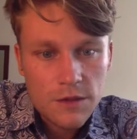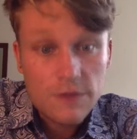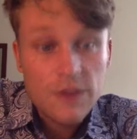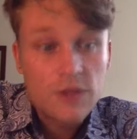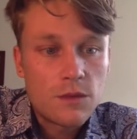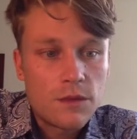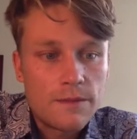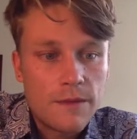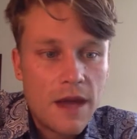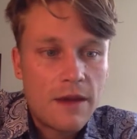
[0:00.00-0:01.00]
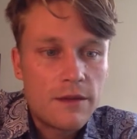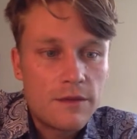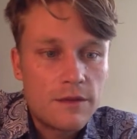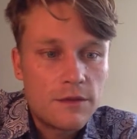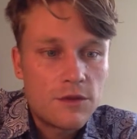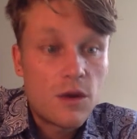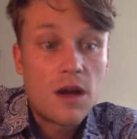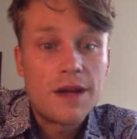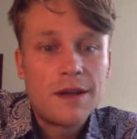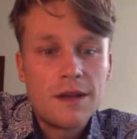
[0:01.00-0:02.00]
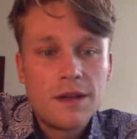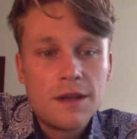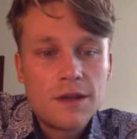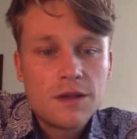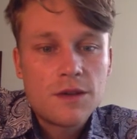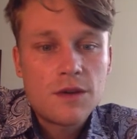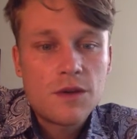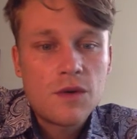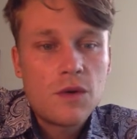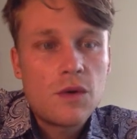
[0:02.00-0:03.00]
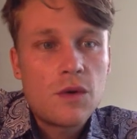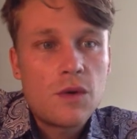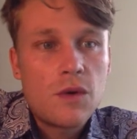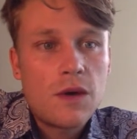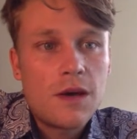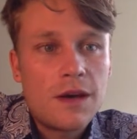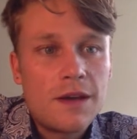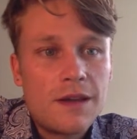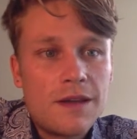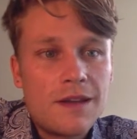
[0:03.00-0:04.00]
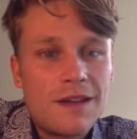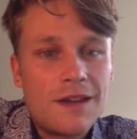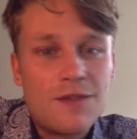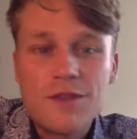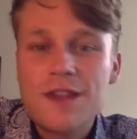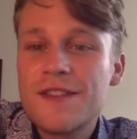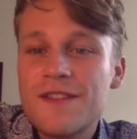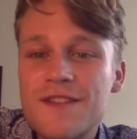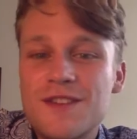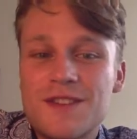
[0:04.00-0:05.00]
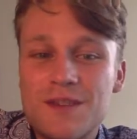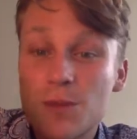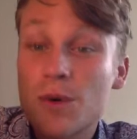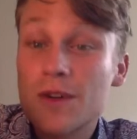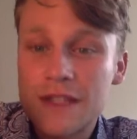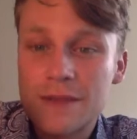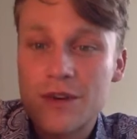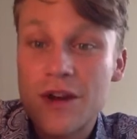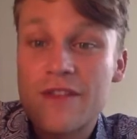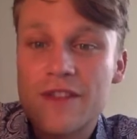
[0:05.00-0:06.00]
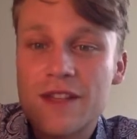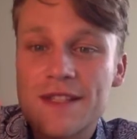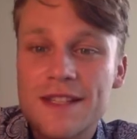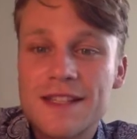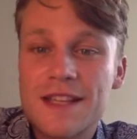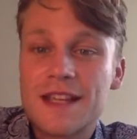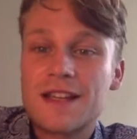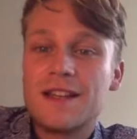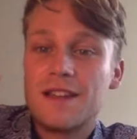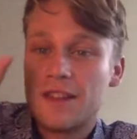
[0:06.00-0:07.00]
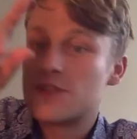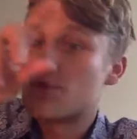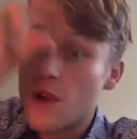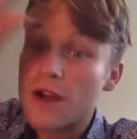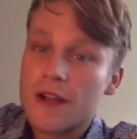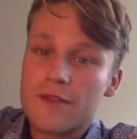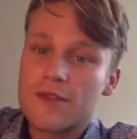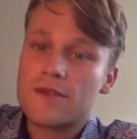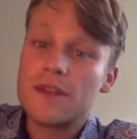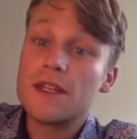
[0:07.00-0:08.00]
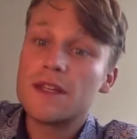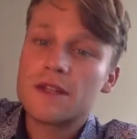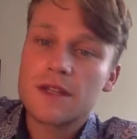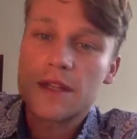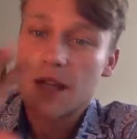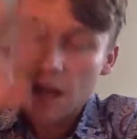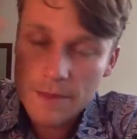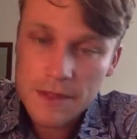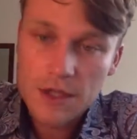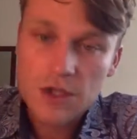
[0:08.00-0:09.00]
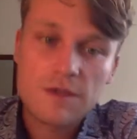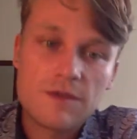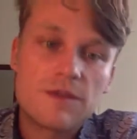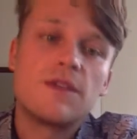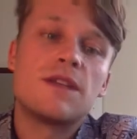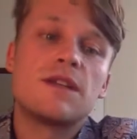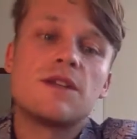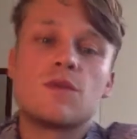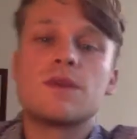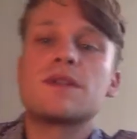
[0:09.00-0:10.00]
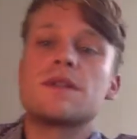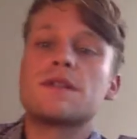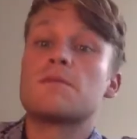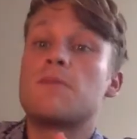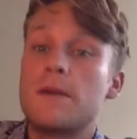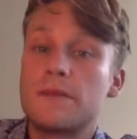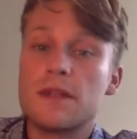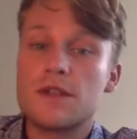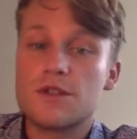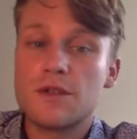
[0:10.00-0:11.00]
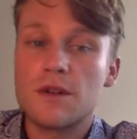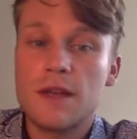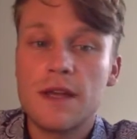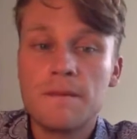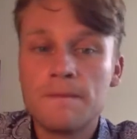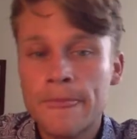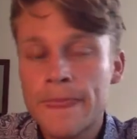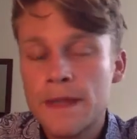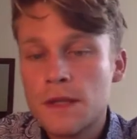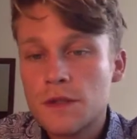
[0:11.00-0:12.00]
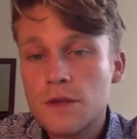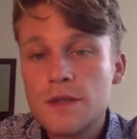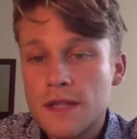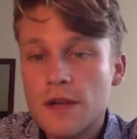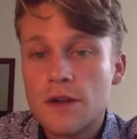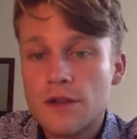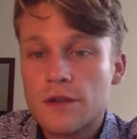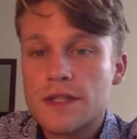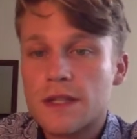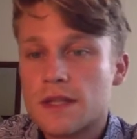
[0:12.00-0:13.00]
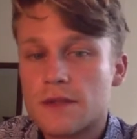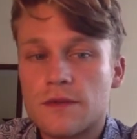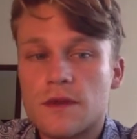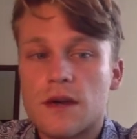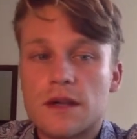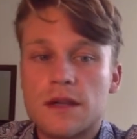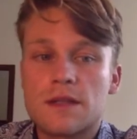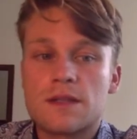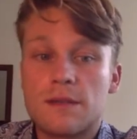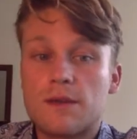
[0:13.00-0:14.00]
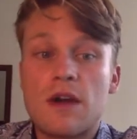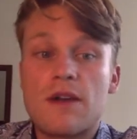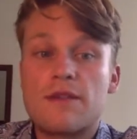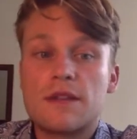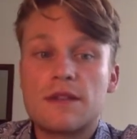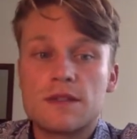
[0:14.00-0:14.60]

Visual, yeah, drawn. So if you think of the word demographics as like the drawing of the village, like the composition of the village, what does the population look like? So it's characteristics of an audience, demographics.